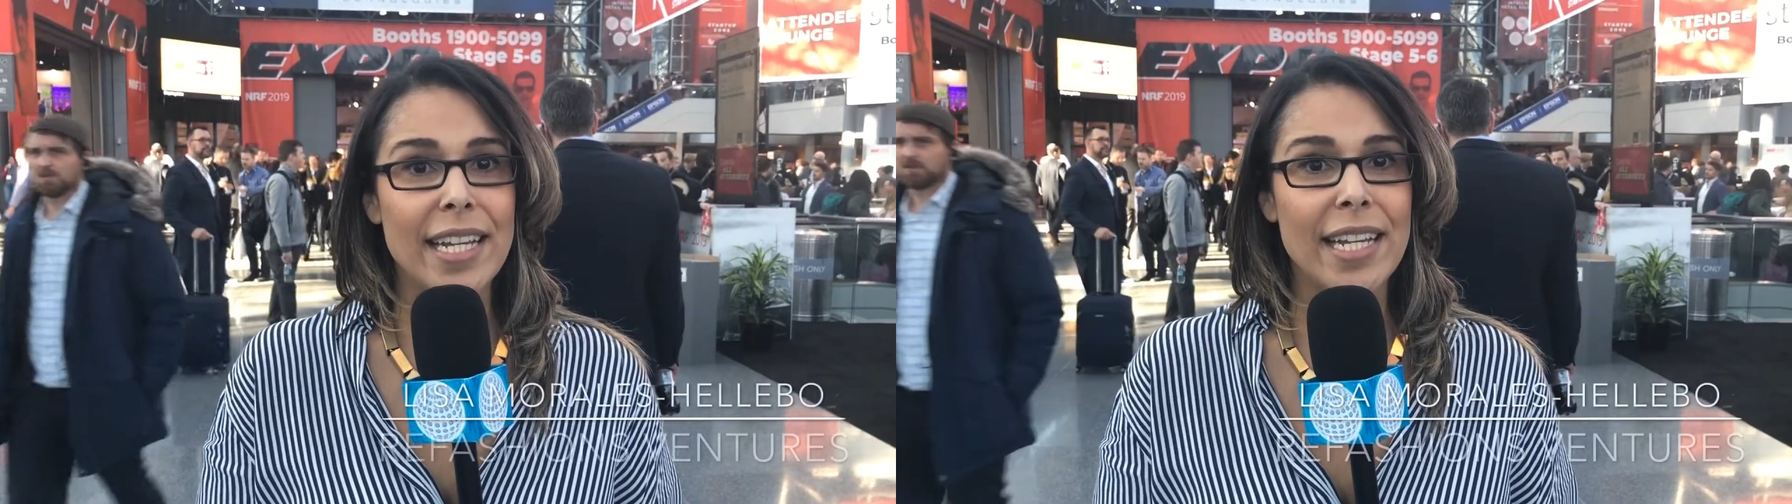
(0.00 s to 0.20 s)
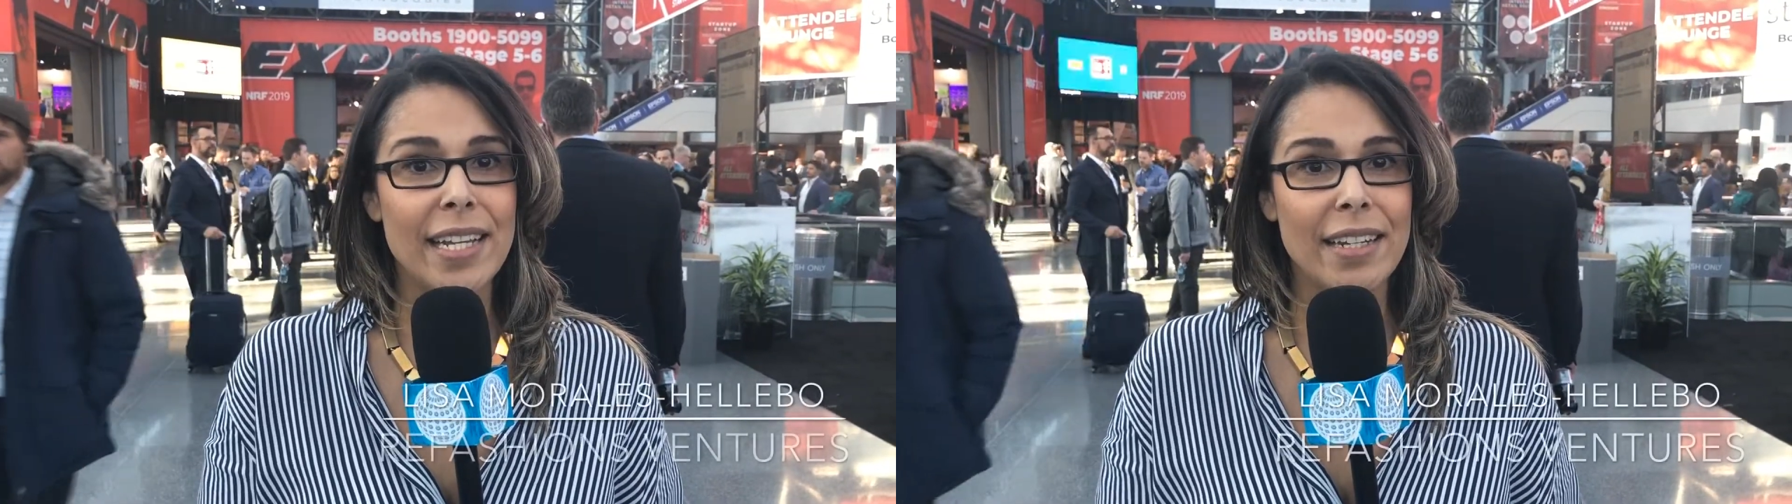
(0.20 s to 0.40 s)

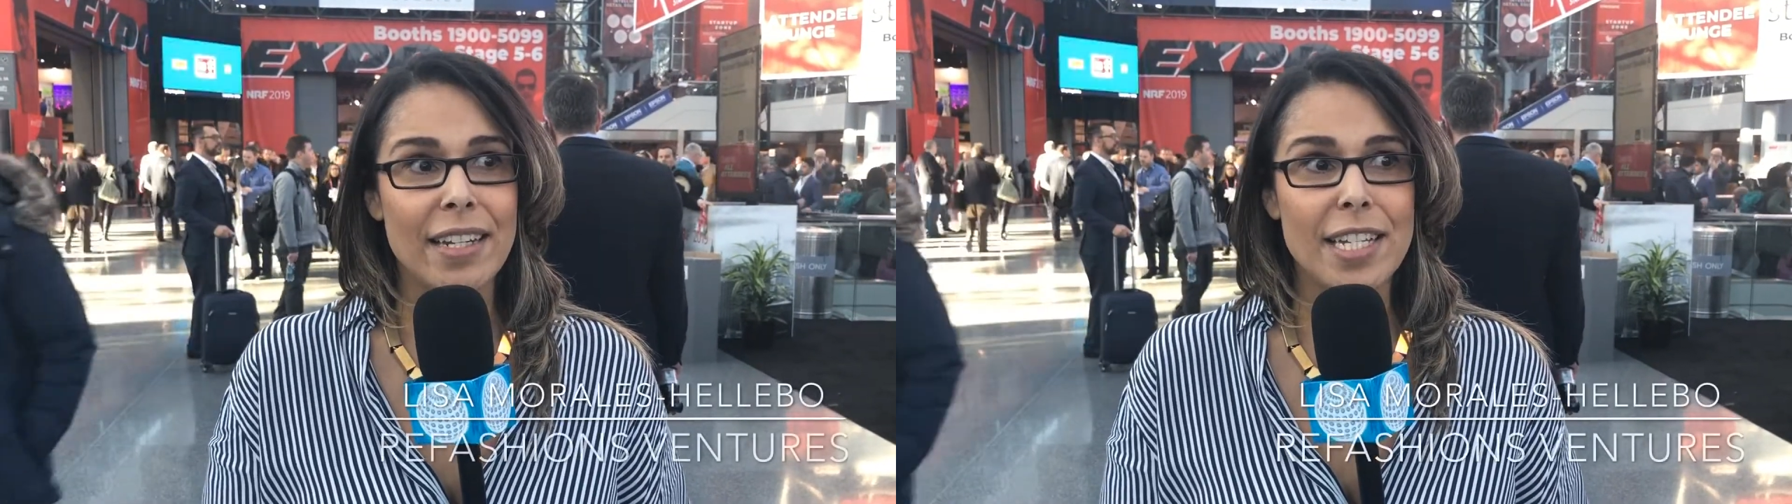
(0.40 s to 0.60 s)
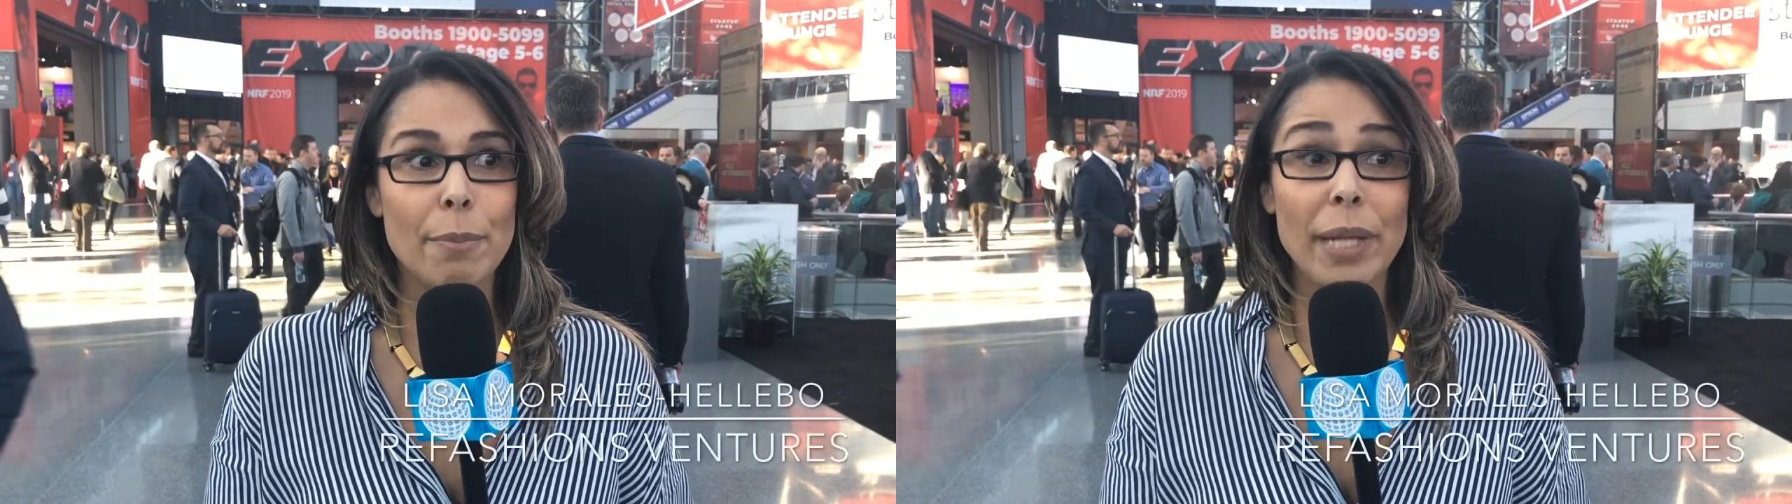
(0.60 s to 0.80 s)

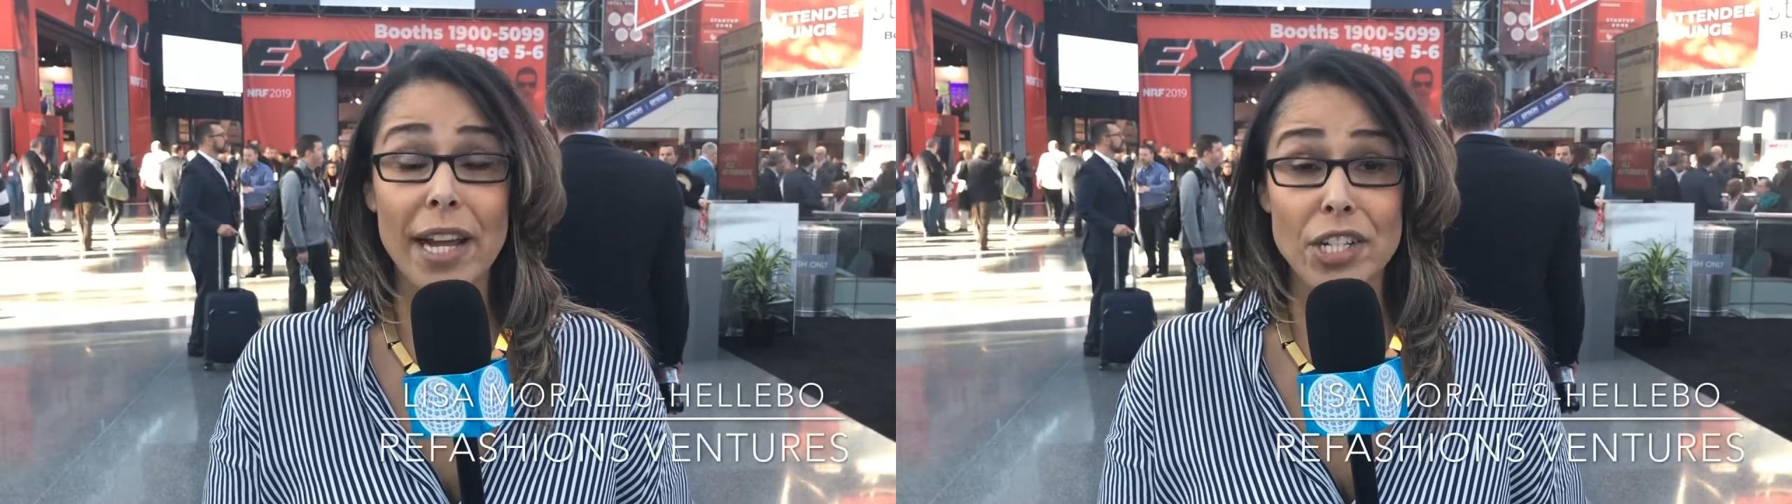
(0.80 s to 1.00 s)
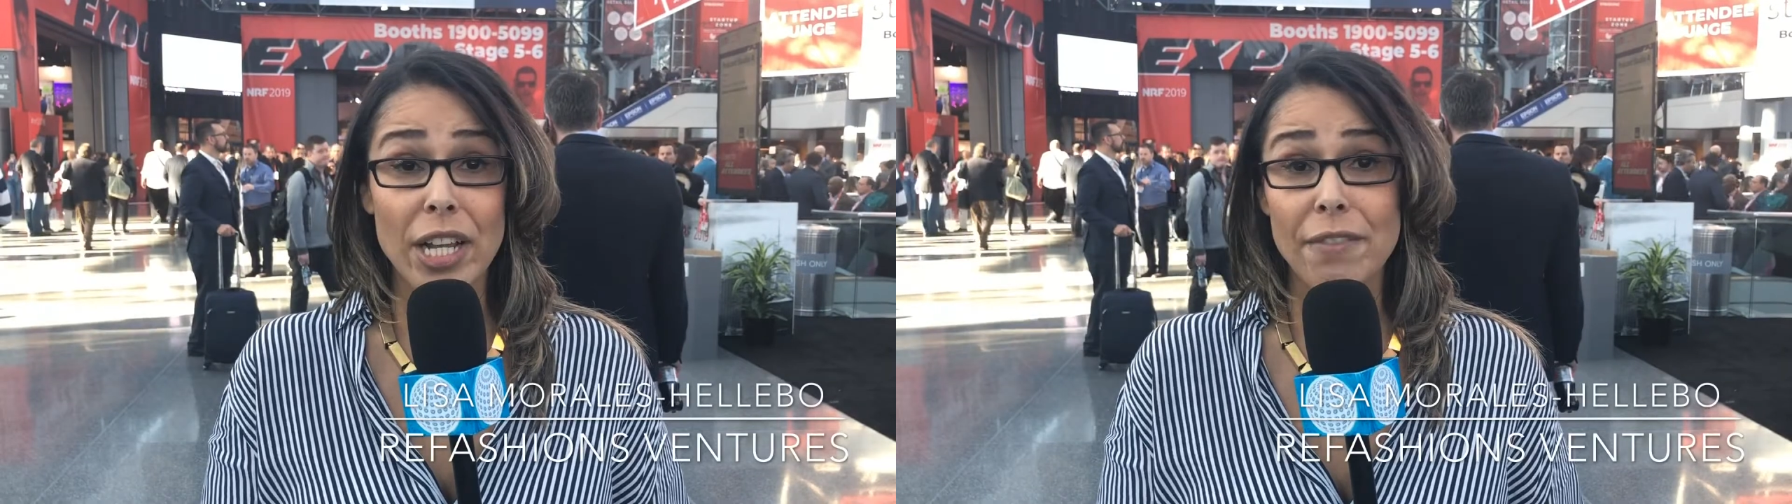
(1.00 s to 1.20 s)
in
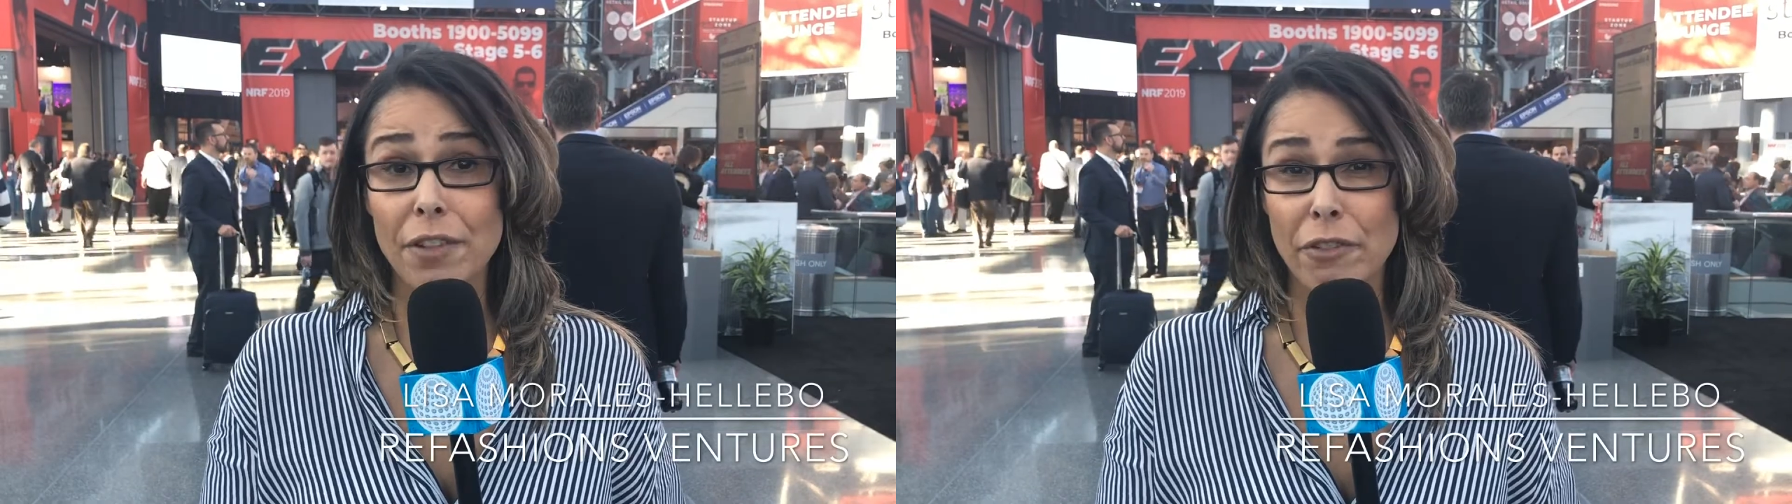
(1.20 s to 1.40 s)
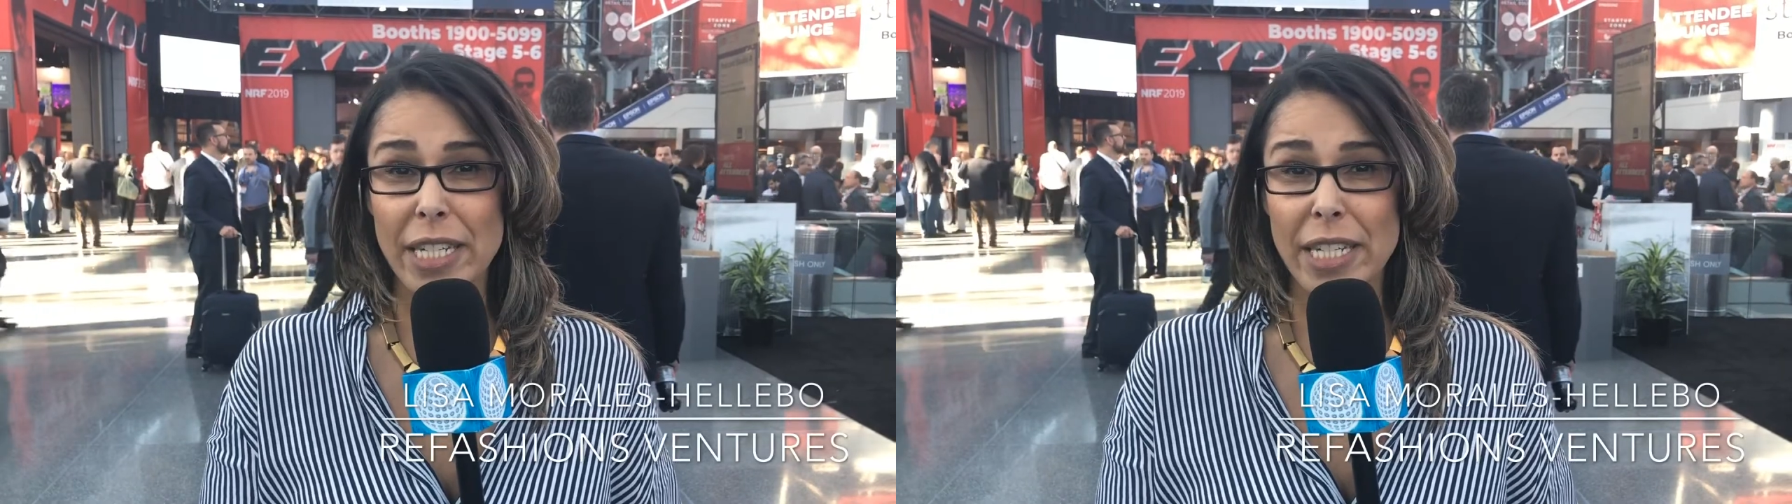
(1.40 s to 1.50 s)
supply chain for